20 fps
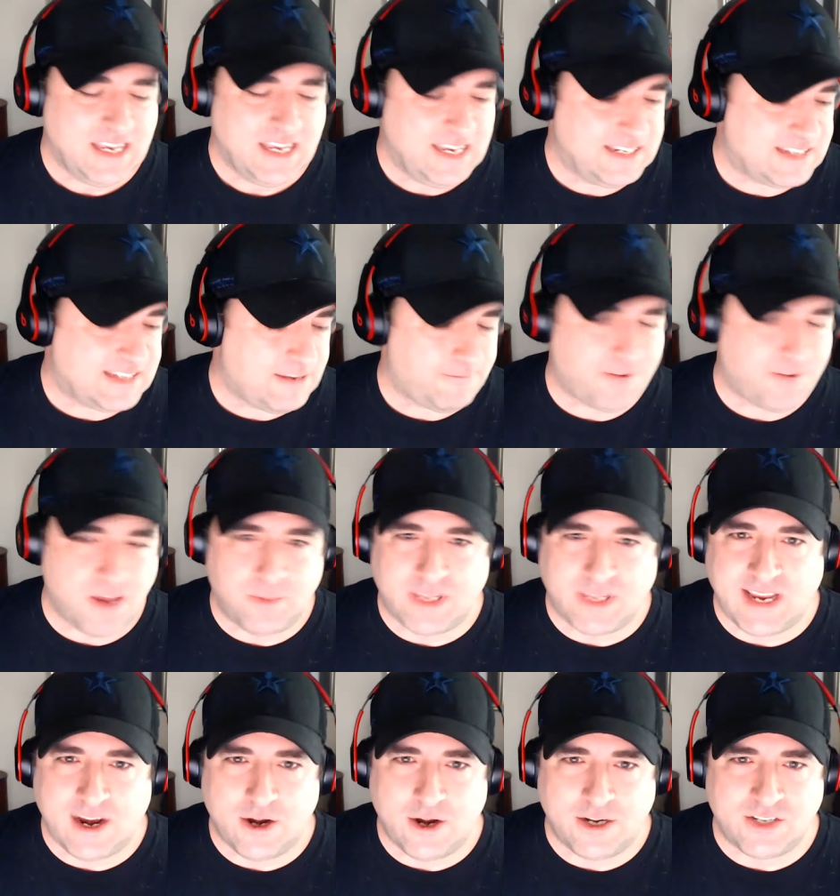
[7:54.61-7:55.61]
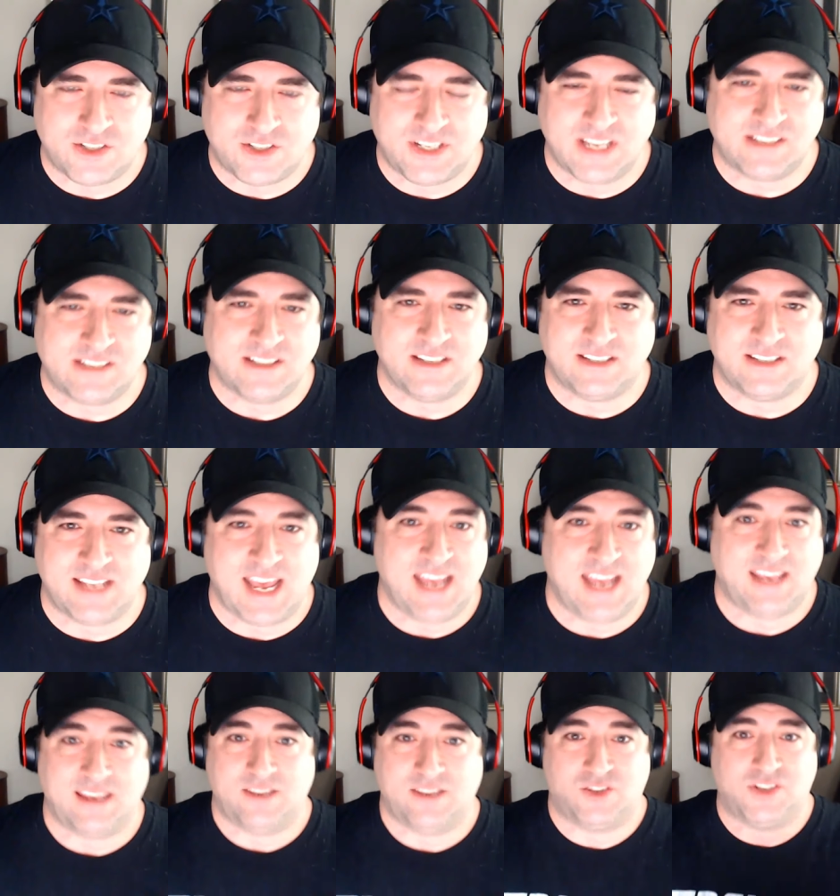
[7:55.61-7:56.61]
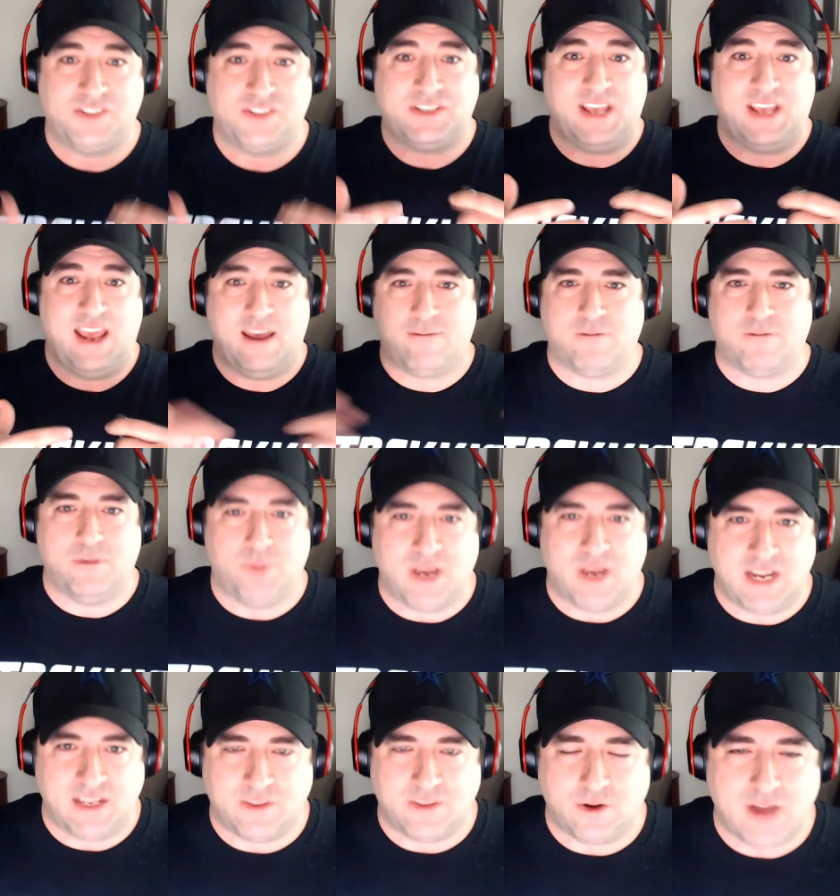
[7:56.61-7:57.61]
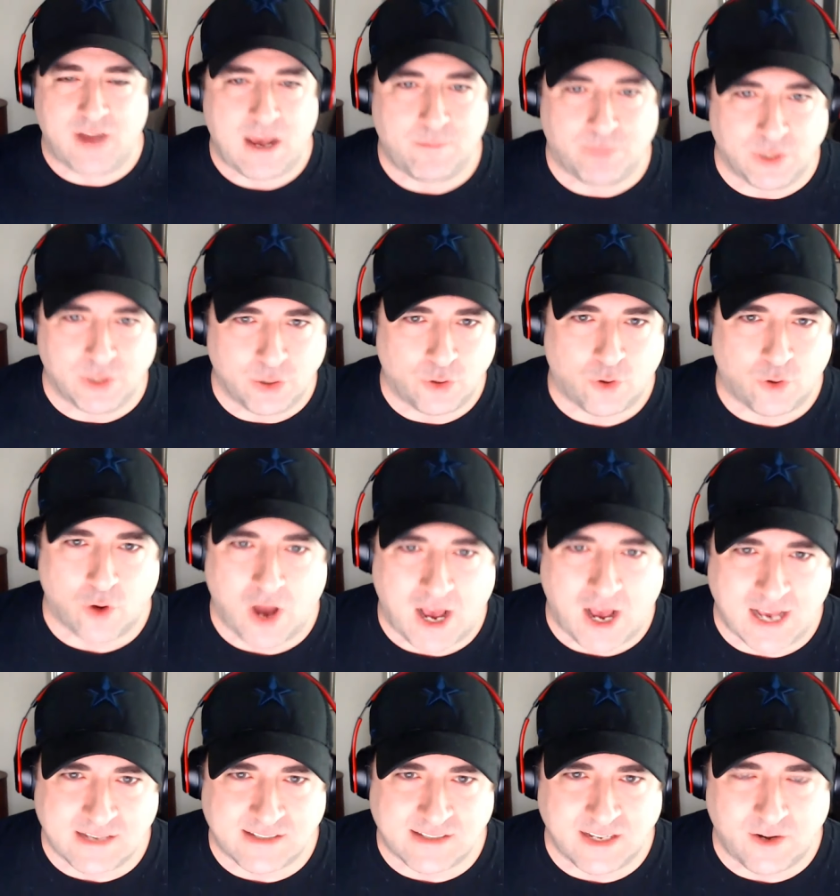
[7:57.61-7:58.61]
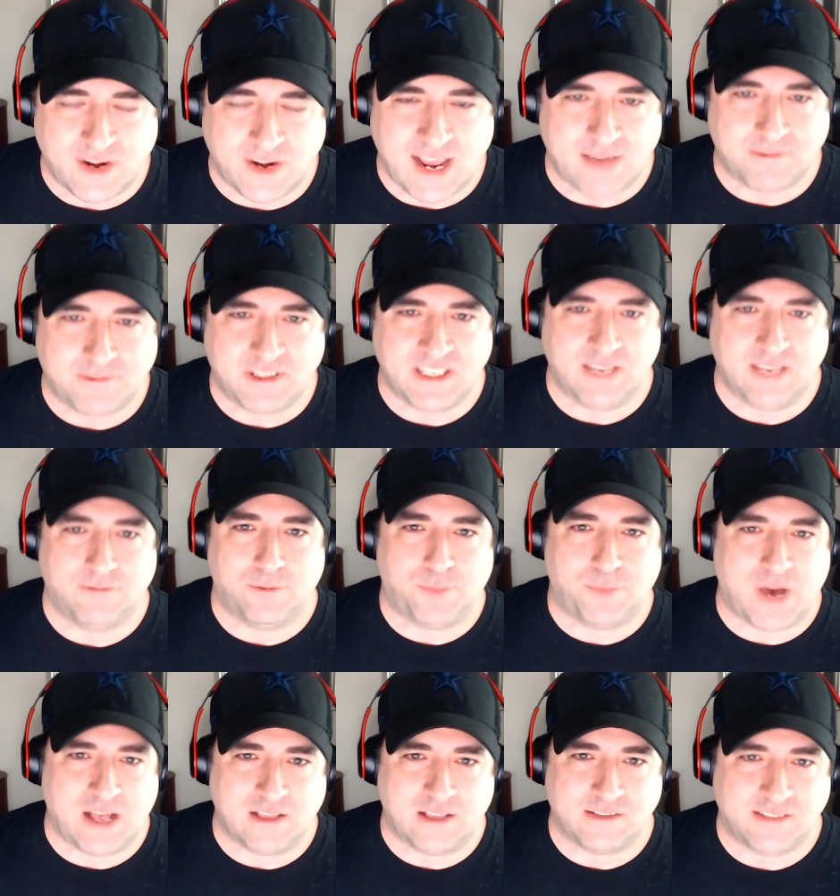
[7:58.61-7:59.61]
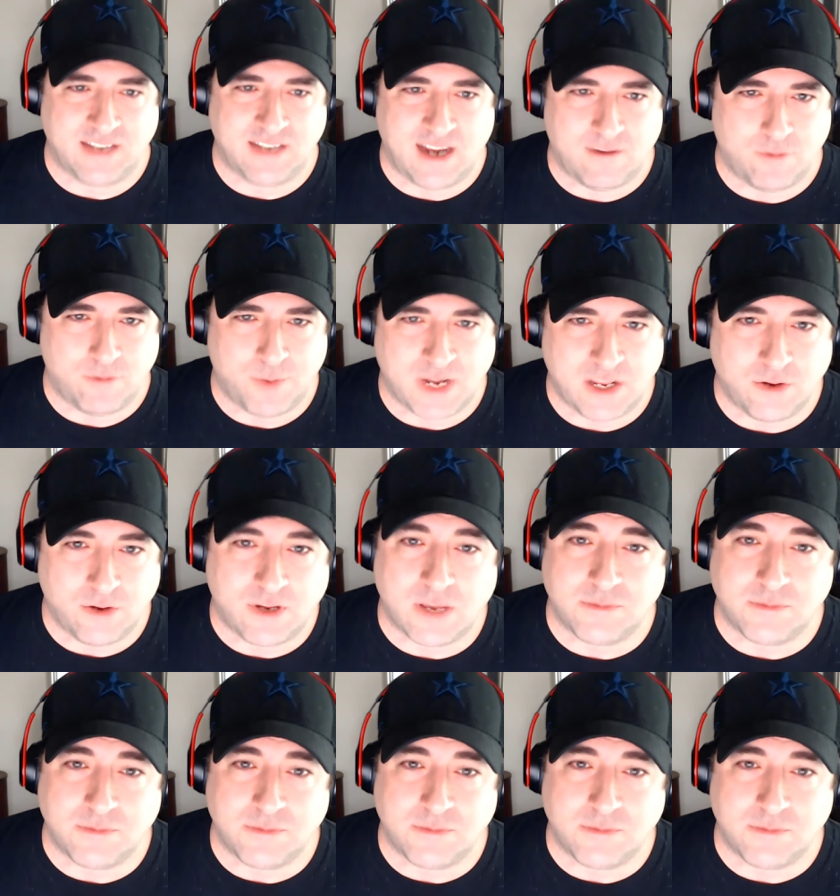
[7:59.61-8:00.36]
is that Family Heritage doesn't take just everybody. They're not Blue Cross. They don't have to give a policy to everybody who